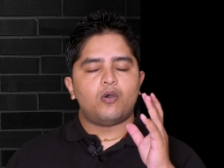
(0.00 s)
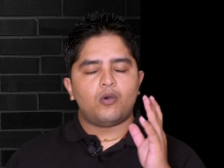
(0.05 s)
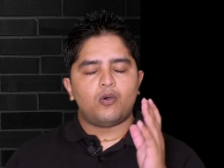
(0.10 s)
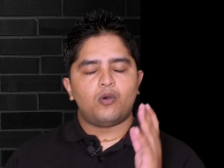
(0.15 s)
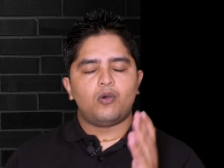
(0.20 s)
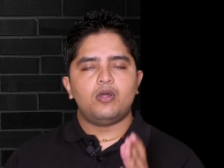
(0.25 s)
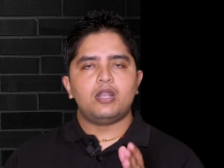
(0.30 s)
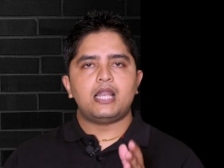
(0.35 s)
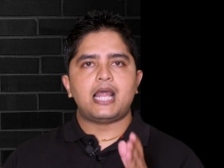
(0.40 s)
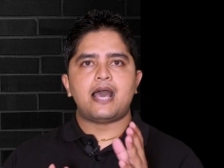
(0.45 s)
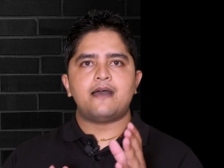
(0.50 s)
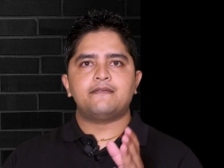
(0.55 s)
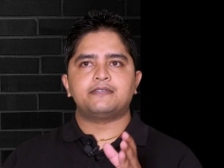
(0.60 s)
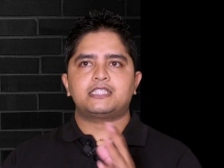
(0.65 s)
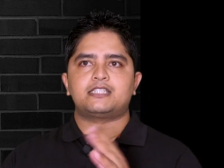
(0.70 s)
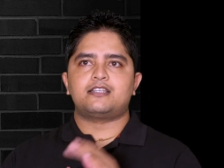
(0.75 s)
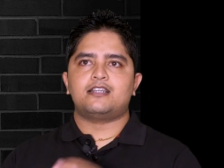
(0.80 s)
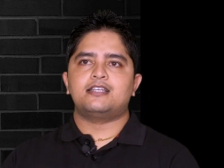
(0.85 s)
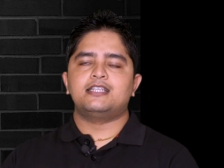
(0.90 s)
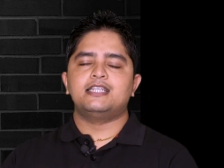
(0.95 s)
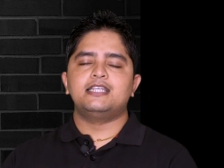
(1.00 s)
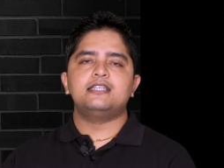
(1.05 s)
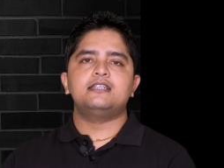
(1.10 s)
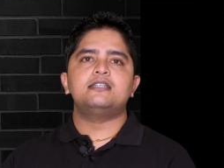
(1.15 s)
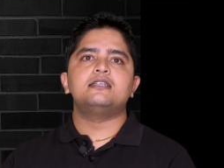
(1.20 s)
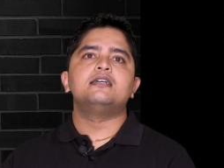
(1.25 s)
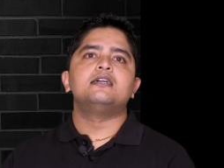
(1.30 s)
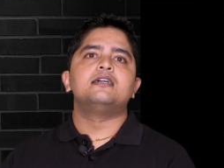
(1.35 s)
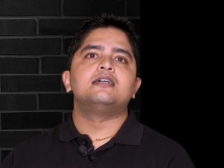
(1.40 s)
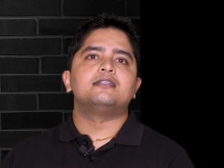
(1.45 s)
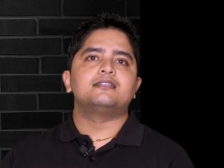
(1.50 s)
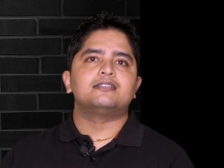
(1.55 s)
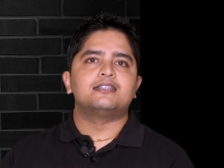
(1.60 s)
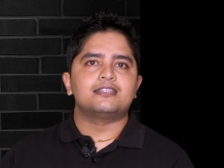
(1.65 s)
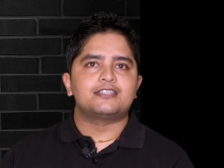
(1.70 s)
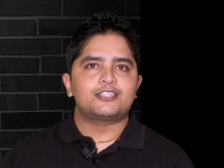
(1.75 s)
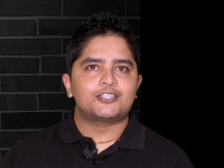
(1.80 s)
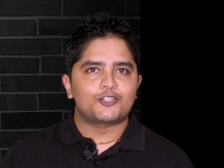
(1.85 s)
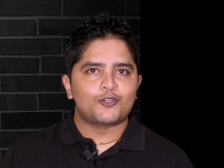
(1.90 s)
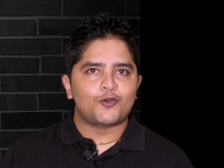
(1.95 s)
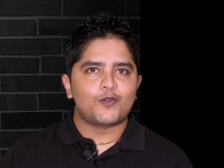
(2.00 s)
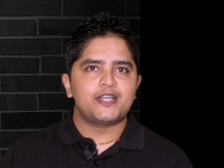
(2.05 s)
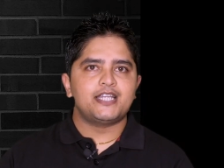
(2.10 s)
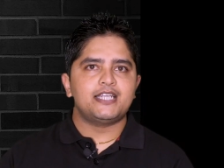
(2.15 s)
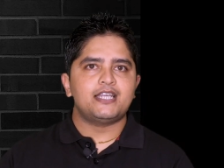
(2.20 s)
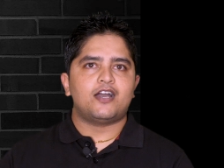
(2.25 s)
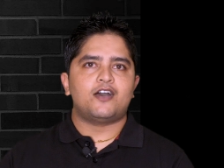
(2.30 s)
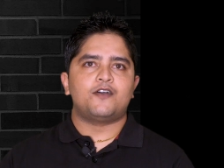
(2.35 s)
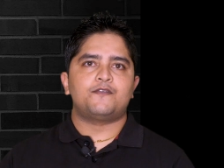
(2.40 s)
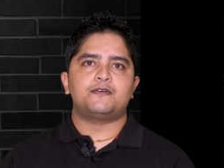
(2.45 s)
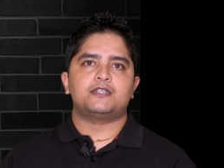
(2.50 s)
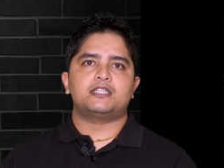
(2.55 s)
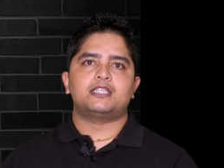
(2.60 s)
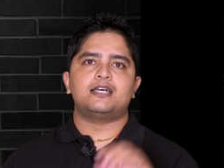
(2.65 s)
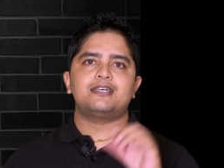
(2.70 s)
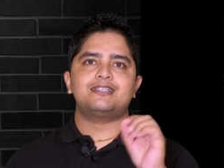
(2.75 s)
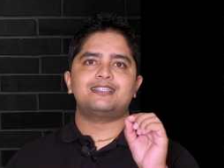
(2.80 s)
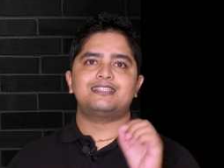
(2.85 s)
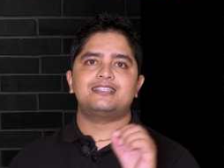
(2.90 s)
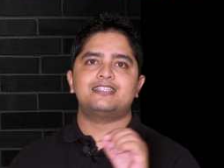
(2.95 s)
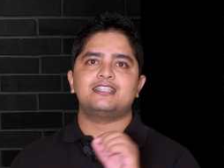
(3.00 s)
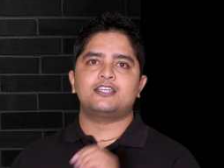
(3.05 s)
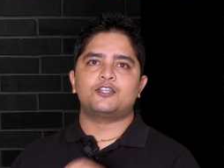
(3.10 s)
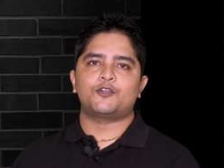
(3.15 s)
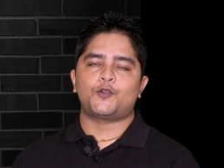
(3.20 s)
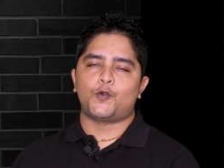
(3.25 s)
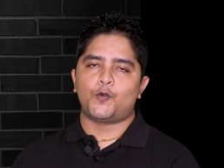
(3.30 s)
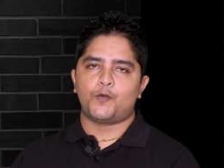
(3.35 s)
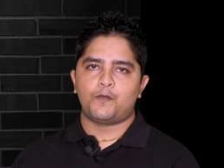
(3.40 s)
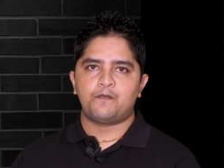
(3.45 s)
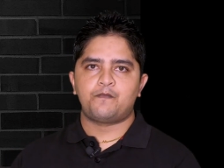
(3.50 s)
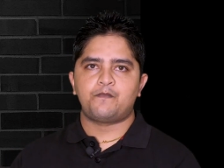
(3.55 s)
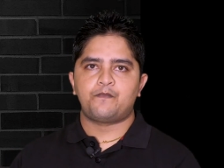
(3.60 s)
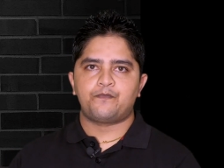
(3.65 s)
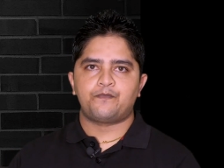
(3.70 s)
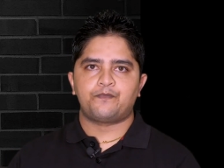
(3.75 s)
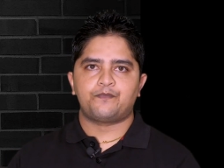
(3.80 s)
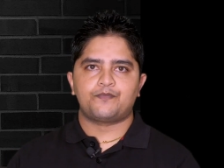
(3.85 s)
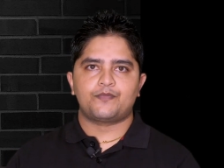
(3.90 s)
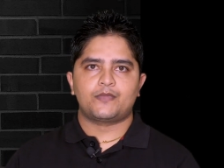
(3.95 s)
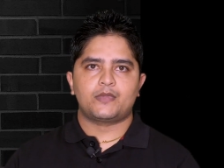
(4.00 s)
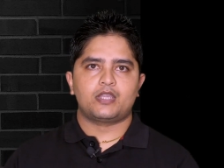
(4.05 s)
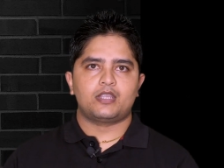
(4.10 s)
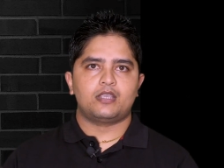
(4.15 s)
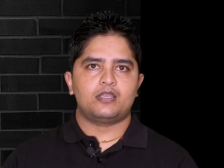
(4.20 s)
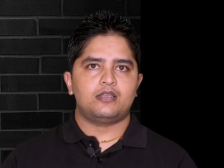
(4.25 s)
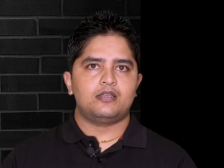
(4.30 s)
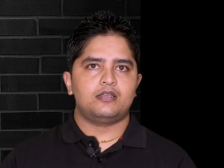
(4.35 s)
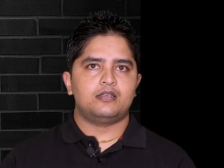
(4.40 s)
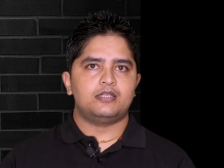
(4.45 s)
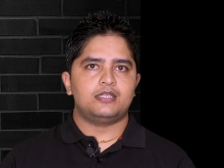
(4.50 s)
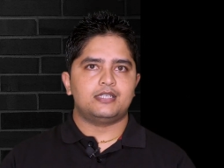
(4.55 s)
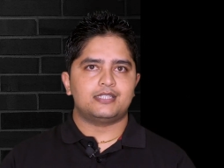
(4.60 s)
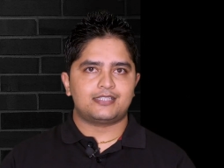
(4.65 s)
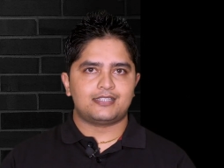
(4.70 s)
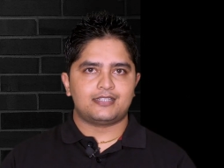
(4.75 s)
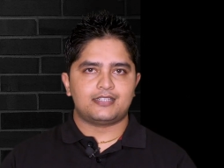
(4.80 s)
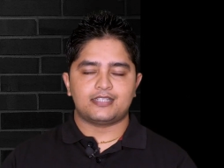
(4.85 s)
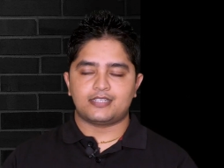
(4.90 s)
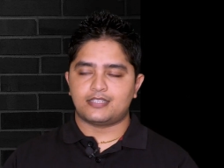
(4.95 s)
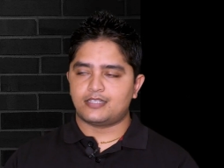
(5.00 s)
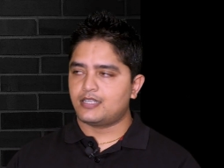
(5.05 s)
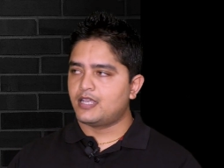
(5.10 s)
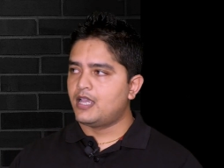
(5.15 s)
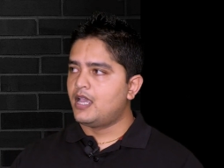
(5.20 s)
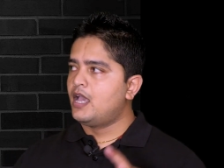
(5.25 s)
all have studied the story of a thirsty crow, isn't it?